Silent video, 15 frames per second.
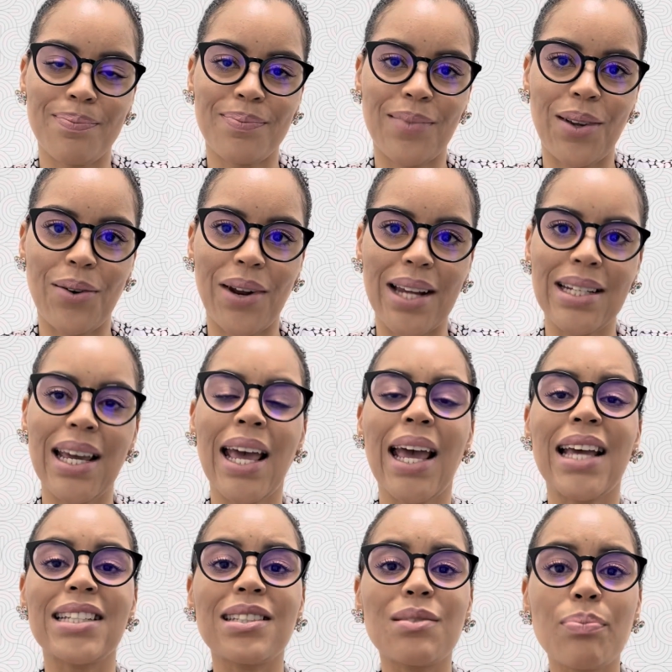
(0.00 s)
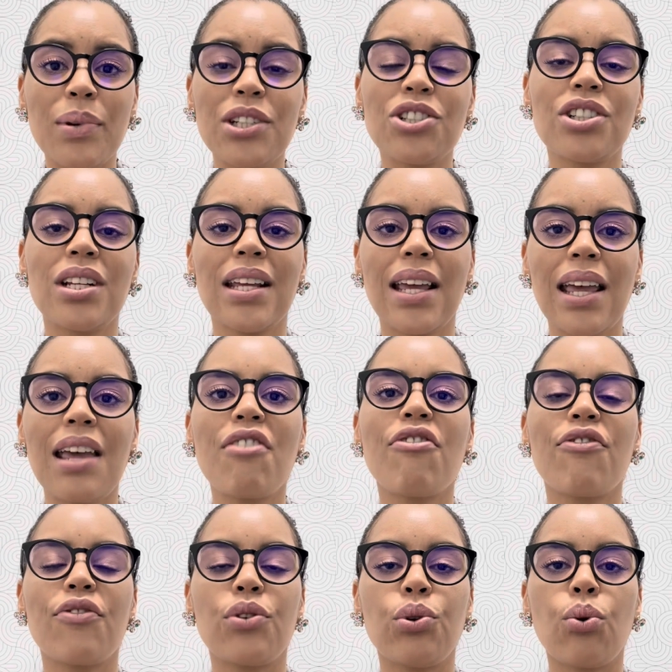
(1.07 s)
All right, especially if
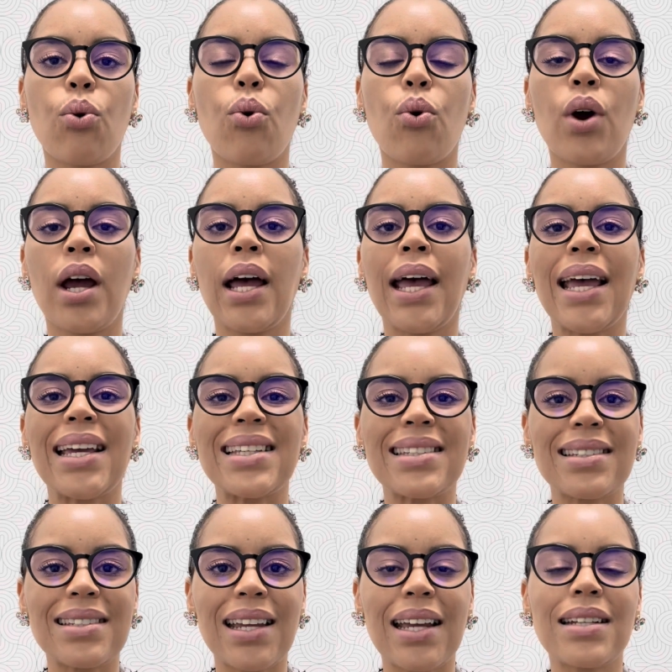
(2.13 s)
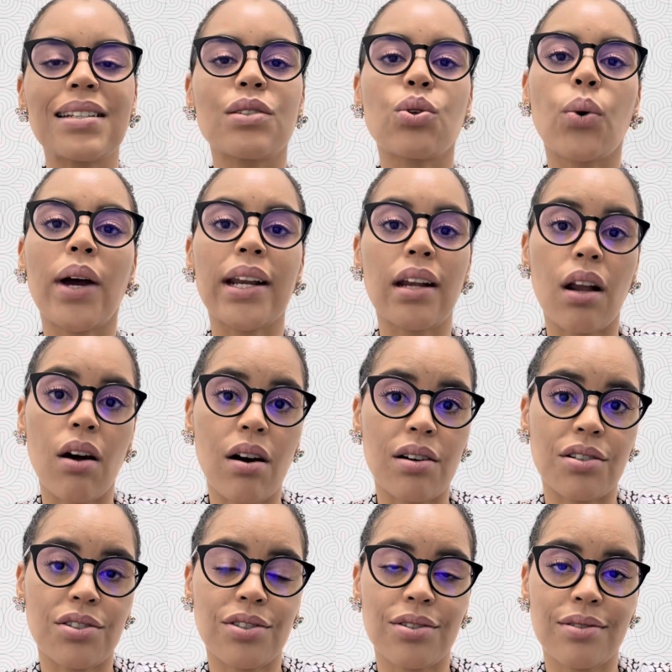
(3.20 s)
your estate is quite
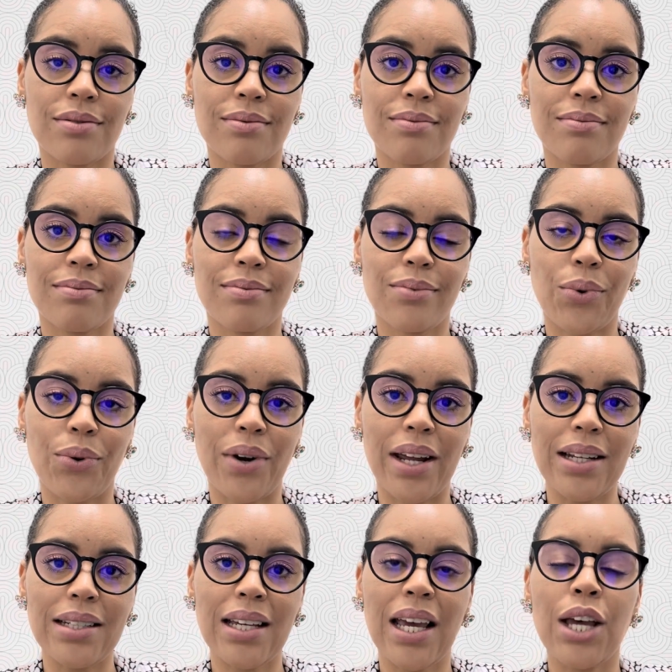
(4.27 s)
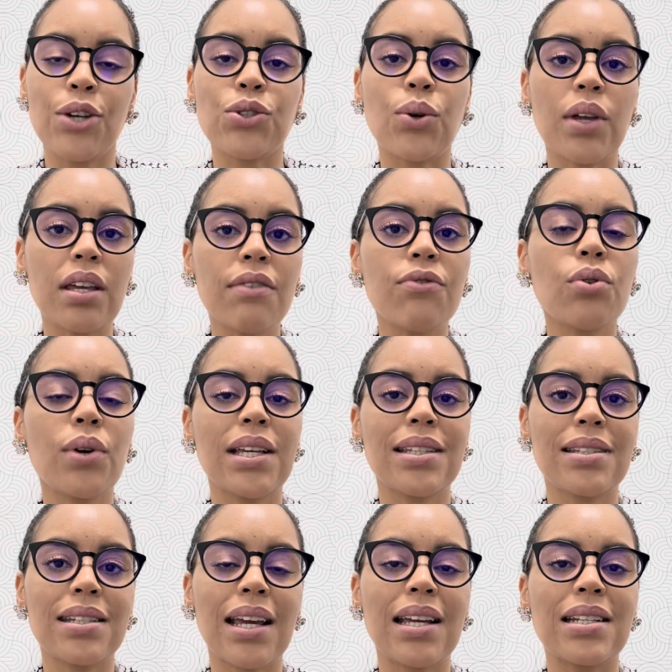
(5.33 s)
large. All right, so if your
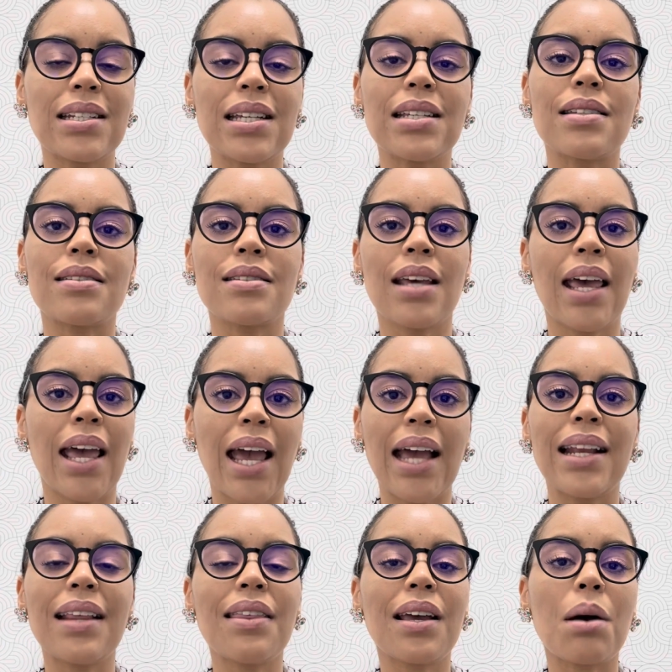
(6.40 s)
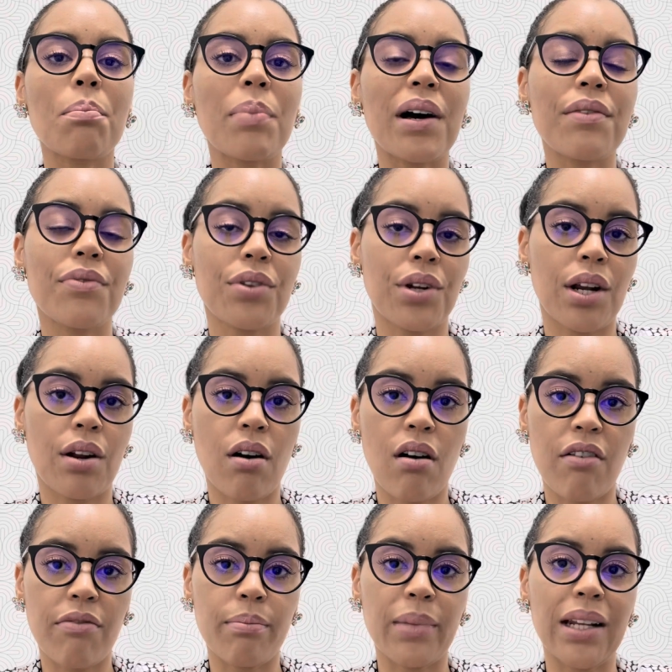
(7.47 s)
estate is anything above
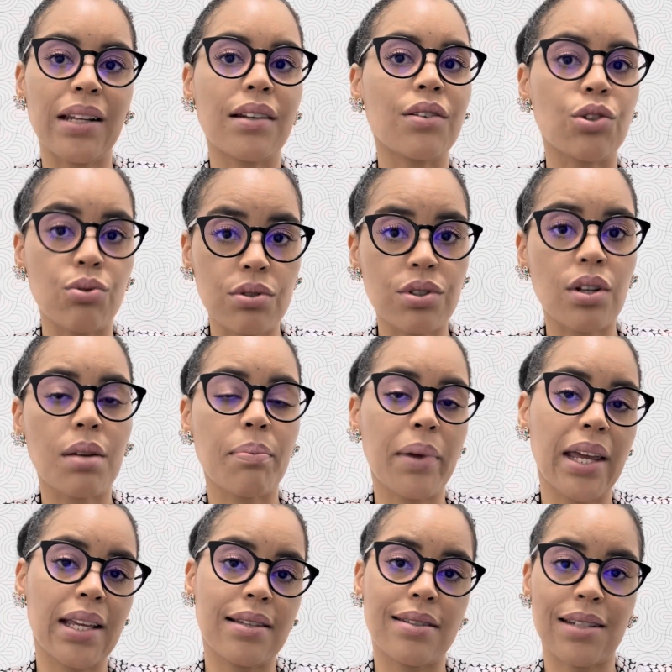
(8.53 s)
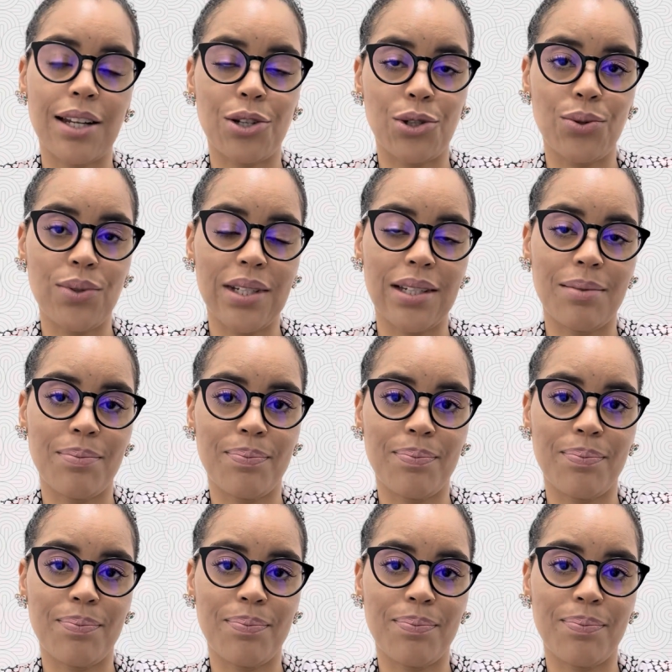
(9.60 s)
3.5 million, you'll start paying estate duty.